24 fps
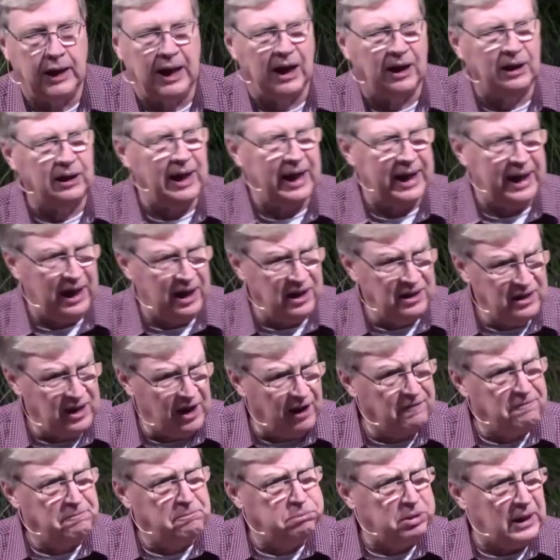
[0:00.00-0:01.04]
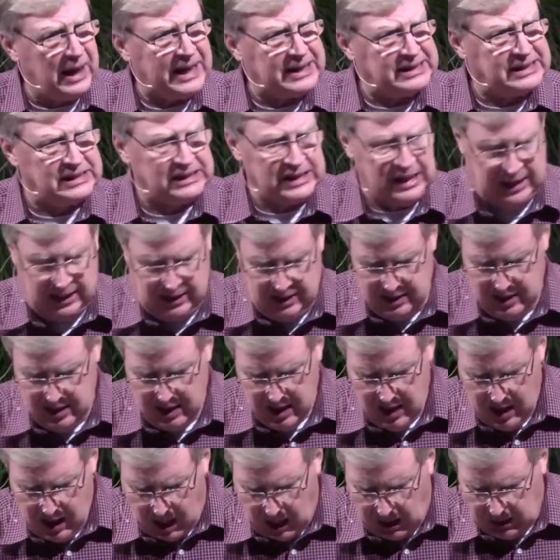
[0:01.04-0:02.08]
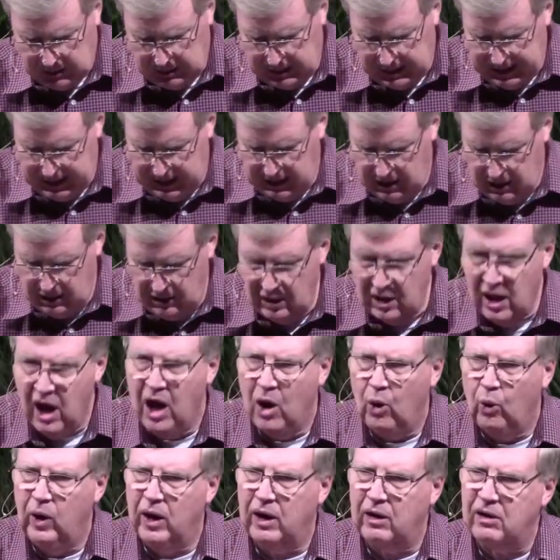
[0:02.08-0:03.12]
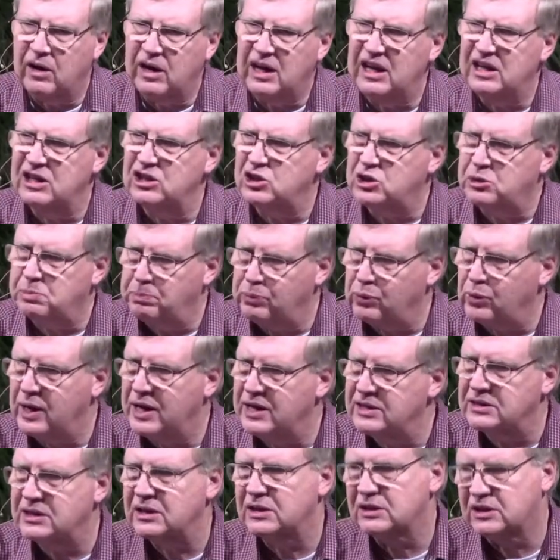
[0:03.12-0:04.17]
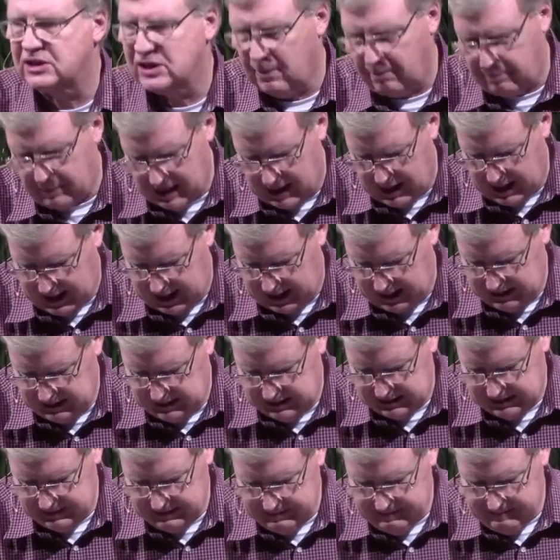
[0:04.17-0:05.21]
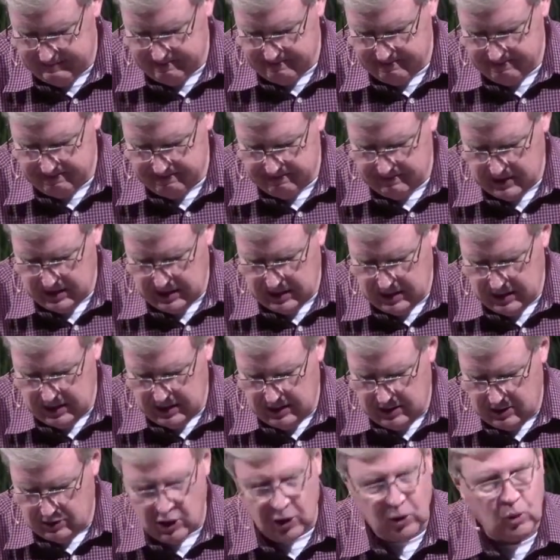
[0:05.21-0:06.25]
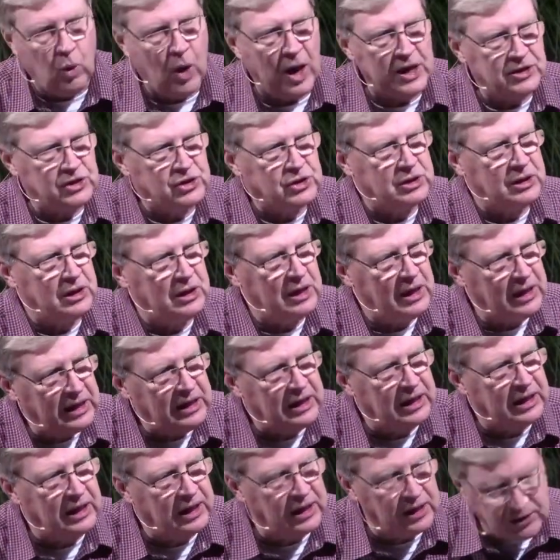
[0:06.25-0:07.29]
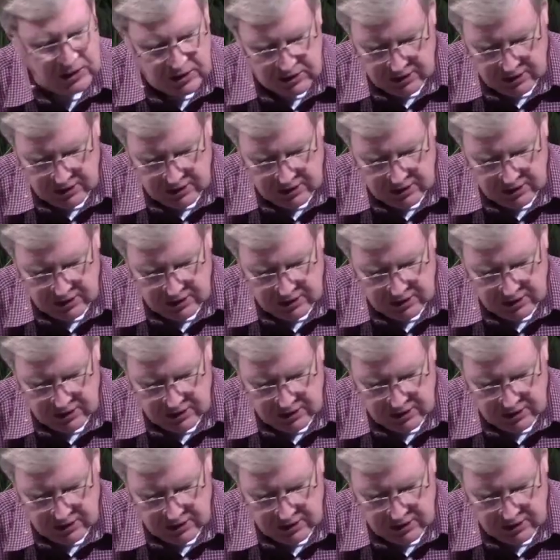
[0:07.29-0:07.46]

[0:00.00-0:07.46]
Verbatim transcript: land of blessing, a land where His presence abides. The question is